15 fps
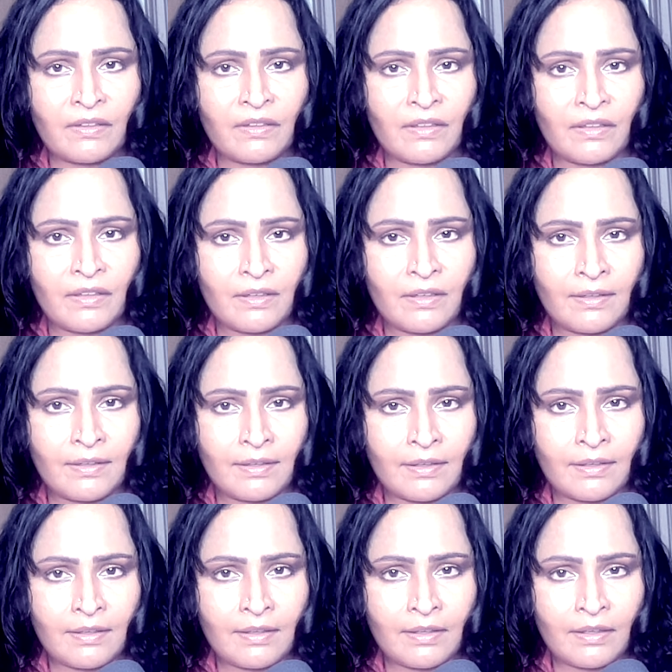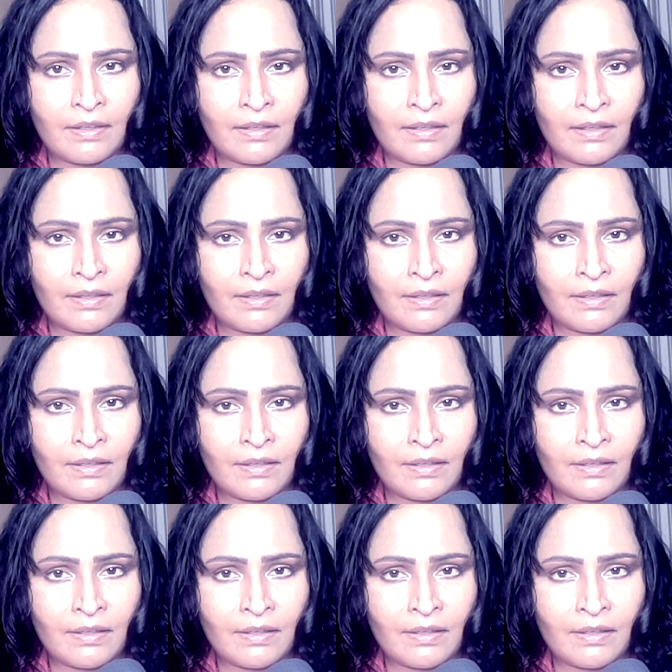(no one is talking)